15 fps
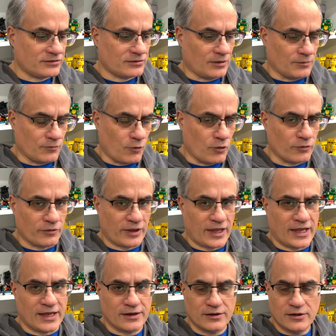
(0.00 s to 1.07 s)
I want
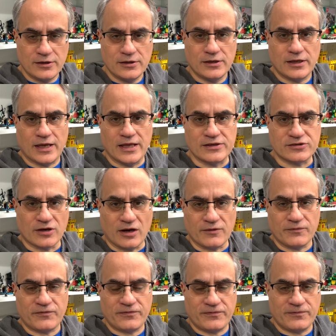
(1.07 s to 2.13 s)
that, and so I'll
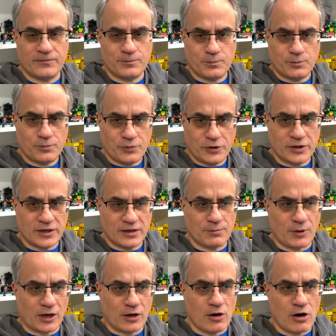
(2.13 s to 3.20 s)
put it in
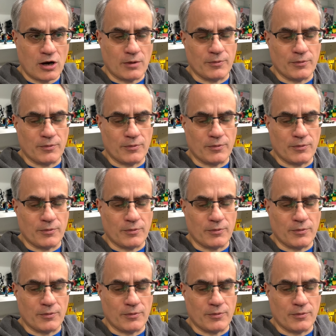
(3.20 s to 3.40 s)
my cart.